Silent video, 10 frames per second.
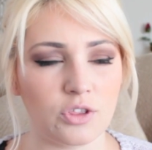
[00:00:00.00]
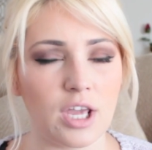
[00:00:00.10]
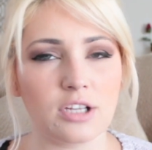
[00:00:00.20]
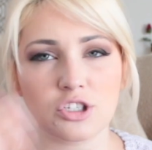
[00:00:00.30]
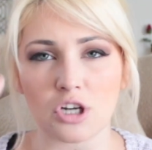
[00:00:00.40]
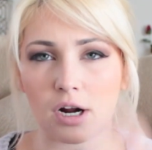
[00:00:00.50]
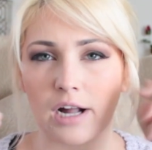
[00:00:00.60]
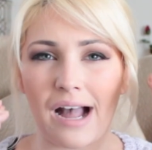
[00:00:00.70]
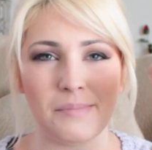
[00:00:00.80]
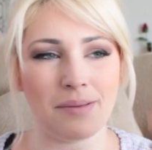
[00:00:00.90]
things
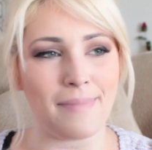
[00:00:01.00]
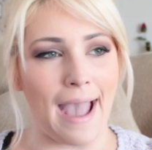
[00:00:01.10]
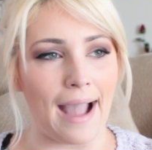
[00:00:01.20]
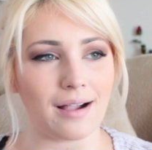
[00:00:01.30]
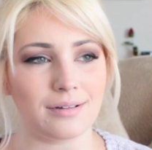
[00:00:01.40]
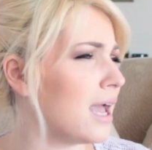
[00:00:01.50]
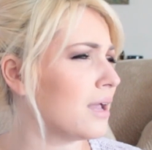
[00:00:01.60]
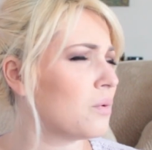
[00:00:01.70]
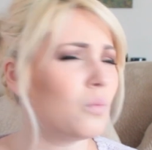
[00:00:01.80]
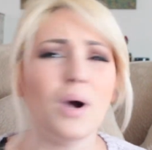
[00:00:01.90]
start coming back.
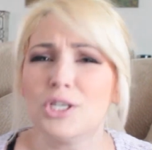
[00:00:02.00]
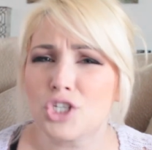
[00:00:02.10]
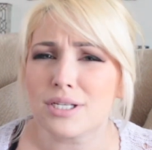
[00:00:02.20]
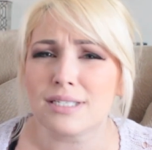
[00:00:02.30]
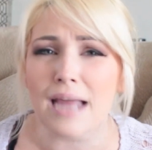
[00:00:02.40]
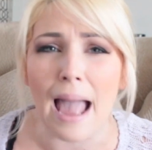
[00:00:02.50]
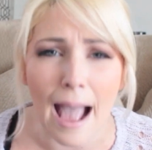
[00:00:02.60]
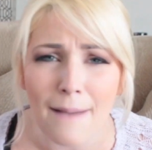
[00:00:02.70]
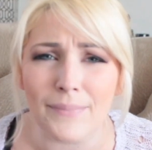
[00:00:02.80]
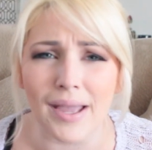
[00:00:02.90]
Like, what just
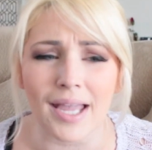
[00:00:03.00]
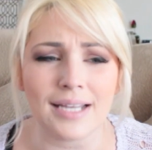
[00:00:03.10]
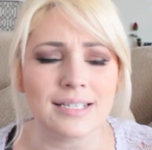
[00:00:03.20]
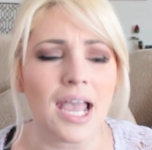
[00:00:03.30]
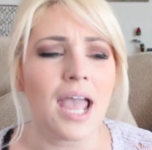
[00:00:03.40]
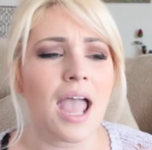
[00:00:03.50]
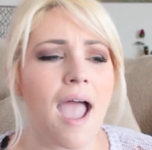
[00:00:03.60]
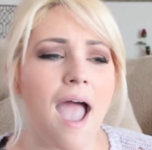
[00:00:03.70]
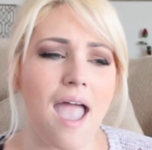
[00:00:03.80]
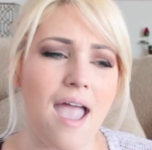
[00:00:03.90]
happened?
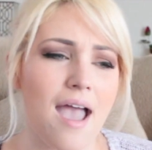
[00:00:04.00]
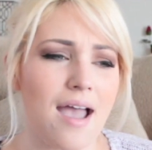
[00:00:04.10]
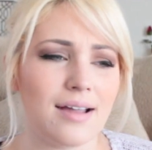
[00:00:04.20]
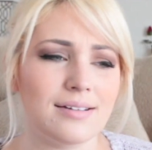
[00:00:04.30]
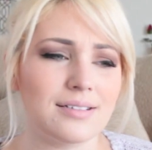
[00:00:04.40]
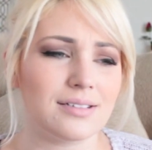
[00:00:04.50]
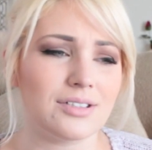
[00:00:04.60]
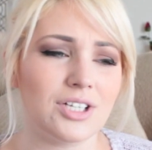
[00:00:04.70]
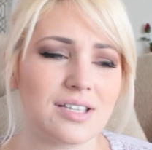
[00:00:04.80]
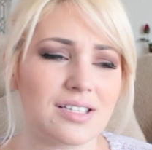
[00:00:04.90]
And
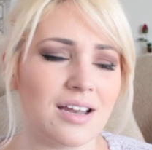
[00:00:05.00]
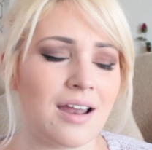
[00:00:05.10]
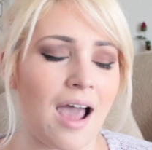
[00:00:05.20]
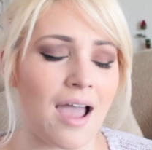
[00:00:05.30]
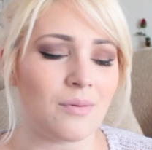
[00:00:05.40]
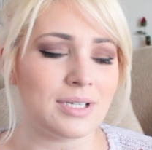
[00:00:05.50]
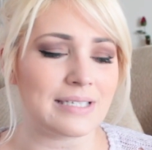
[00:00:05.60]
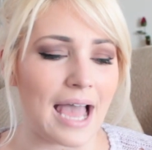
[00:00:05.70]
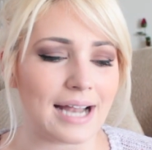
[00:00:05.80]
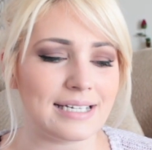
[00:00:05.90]
Justin and I, we
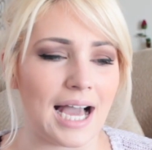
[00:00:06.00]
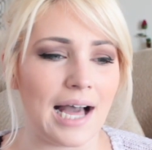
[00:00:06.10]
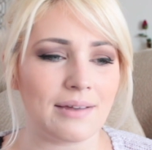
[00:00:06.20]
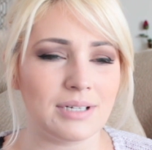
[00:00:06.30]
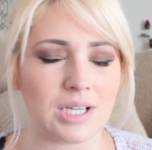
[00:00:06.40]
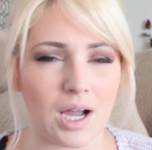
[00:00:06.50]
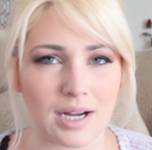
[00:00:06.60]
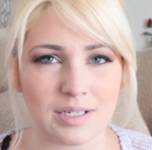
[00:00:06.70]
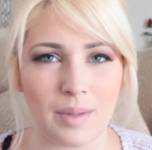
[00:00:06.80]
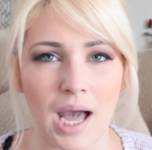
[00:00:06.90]
sat down and we
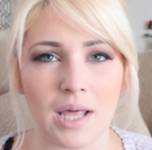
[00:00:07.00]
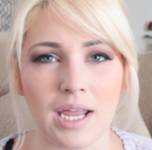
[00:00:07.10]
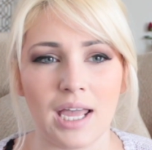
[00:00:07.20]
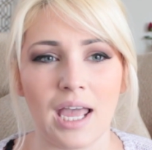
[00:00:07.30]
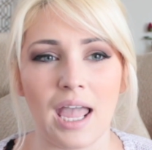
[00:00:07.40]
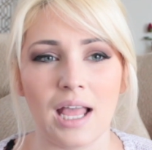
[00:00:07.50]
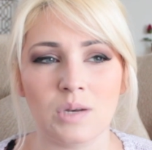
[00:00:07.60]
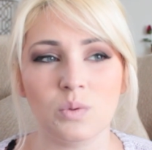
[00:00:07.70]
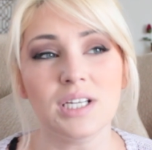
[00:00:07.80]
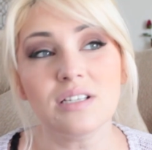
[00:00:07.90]
talked about it,
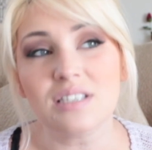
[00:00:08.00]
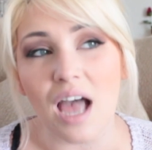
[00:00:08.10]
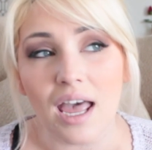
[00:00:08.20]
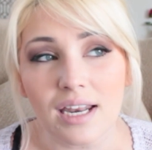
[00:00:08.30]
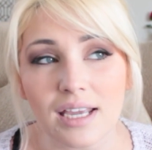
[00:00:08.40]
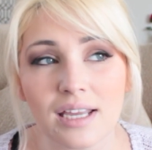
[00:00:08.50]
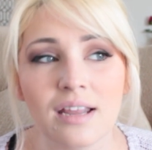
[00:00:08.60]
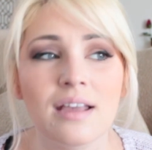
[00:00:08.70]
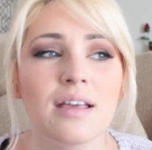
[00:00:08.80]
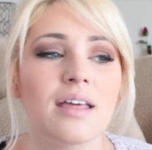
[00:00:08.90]
and we
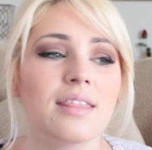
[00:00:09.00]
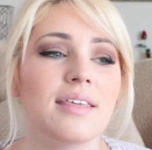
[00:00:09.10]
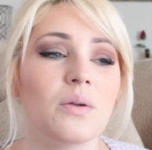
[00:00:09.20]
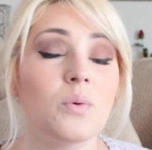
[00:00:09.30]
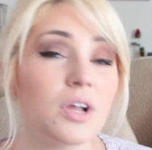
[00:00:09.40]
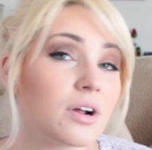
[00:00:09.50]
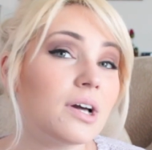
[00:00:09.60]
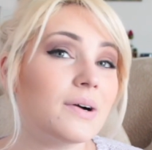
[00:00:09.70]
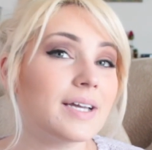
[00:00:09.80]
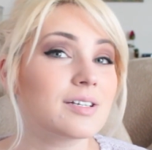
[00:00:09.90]
decided that we are
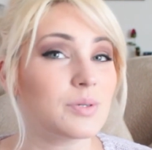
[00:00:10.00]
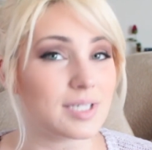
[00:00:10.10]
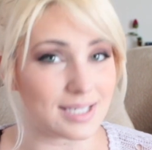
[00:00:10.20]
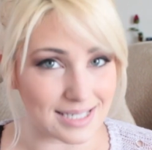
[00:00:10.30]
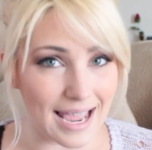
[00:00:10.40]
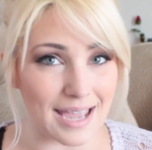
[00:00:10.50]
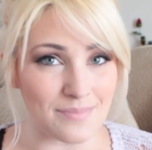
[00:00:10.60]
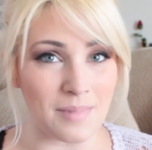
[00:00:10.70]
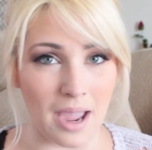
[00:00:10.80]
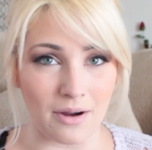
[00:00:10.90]
going to
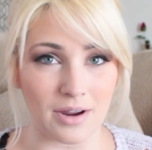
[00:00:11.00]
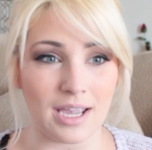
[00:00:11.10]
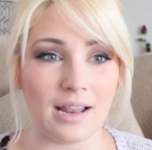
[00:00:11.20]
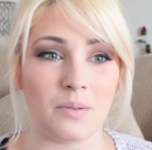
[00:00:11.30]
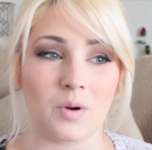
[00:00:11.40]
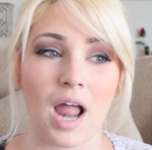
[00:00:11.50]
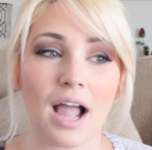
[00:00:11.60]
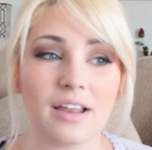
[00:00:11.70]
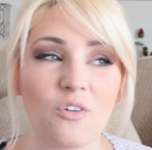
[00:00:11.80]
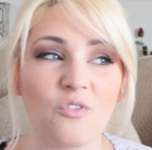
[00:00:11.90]
stay married and we're
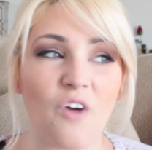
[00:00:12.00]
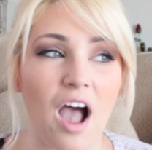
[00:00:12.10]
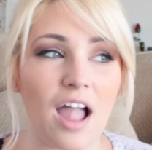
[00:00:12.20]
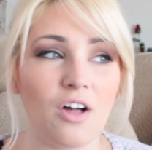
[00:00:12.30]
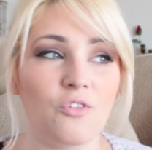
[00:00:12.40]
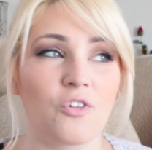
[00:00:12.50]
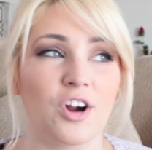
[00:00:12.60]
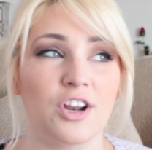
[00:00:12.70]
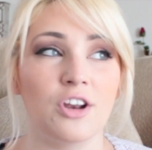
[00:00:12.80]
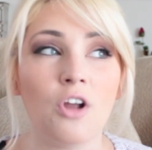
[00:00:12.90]
not gonna file
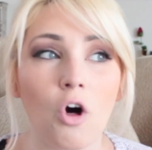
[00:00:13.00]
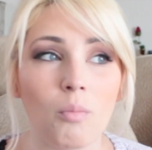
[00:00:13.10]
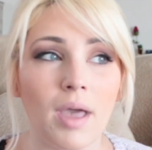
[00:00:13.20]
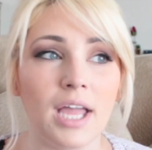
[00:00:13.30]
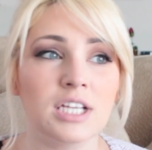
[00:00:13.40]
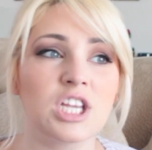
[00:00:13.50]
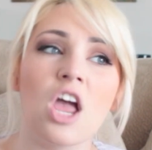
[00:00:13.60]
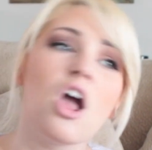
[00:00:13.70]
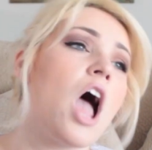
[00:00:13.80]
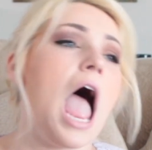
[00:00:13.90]
for an annulment,
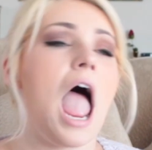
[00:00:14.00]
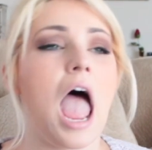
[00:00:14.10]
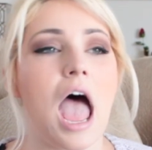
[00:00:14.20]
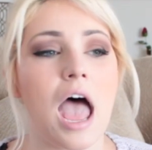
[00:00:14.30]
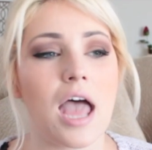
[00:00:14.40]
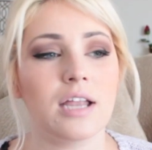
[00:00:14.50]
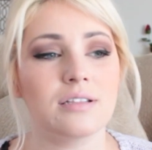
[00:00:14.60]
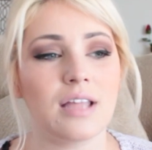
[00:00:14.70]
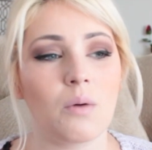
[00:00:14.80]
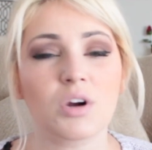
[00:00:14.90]

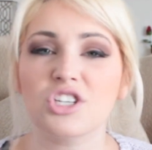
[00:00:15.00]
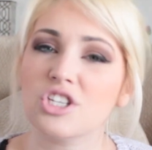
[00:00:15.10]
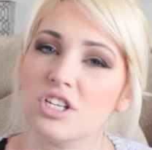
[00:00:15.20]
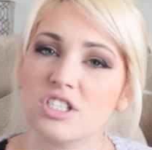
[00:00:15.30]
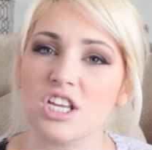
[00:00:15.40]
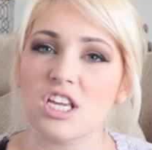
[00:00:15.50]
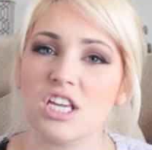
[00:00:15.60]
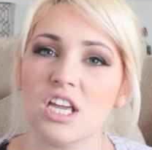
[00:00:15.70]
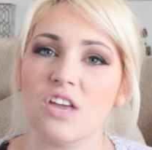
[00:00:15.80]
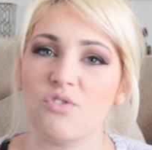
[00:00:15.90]
and that we're just gonna
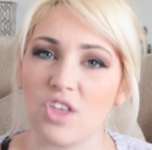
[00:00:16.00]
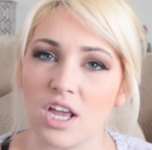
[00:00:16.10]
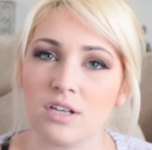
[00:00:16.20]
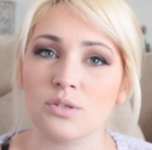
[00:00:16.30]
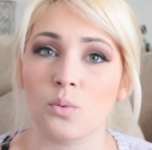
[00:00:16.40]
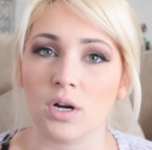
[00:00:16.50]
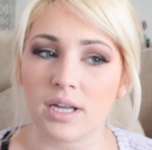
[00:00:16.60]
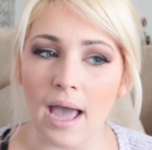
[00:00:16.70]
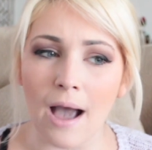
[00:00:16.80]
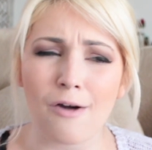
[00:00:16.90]
see if things
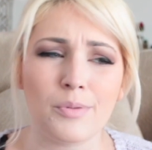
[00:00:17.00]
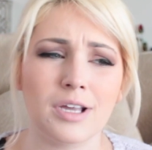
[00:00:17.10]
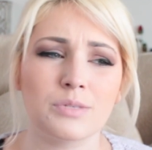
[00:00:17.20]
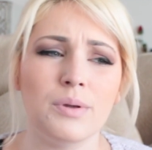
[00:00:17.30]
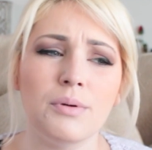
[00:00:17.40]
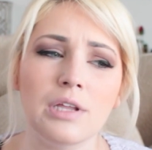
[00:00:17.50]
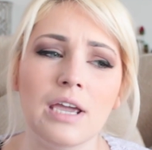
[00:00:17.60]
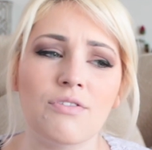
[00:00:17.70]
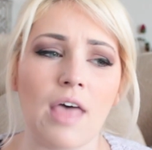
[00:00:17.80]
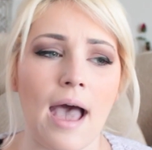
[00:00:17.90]
work out, because we
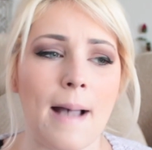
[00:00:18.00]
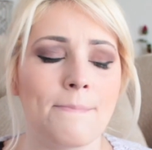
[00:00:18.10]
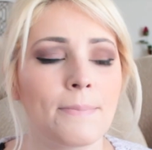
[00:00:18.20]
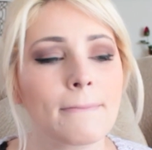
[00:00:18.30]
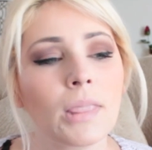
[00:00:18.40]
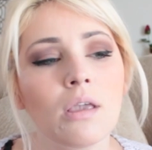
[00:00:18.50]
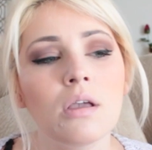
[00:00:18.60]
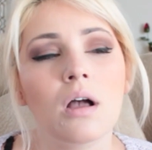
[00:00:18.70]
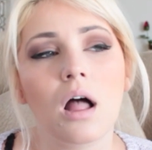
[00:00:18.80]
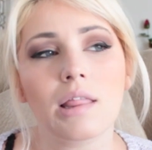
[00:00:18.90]
believe that
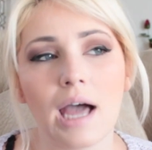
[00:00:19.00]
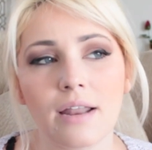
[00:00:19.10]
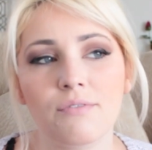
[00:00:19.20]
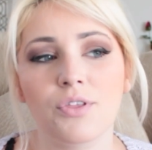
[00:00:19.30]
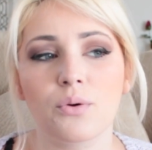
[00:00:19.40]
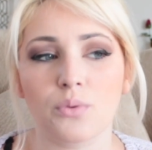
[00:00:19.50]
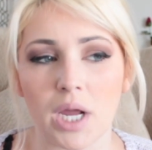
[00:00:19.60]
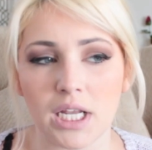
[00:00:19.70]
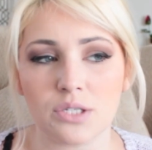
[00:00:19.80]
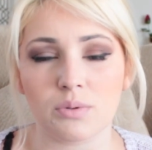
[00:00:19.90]
a lot of the
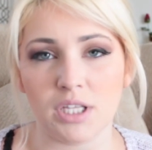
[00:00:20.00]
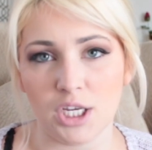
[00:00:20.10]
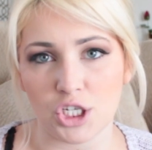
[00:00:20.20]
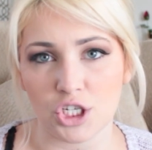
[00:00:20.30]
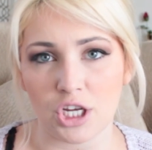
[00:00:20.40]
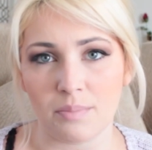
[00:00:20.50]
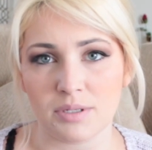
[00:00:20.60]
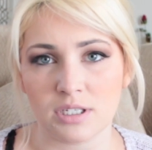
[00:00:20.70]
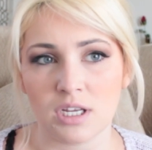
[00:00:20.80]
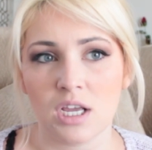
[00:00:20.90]
greatest
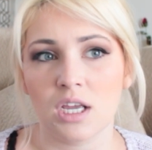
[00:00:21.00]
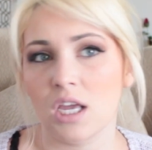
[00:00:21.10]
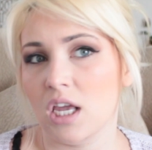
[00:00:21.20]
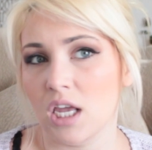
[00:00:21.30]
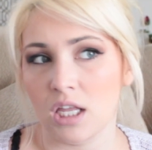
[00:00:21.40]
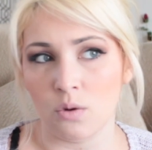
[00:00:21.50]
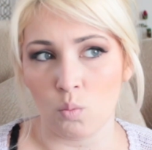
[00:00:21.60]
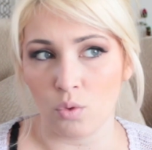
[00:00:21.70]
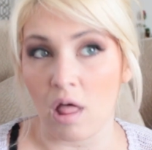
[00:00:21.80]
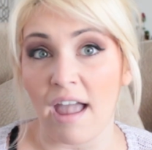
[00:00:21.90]
relationships
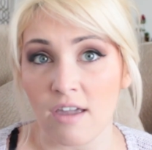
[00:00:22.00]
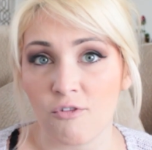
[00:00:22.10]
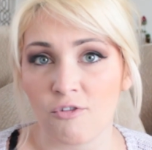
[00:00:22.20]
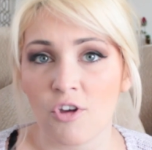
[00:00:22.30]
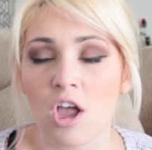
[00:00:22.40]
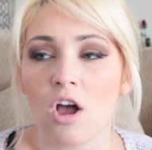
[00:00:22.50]
in life,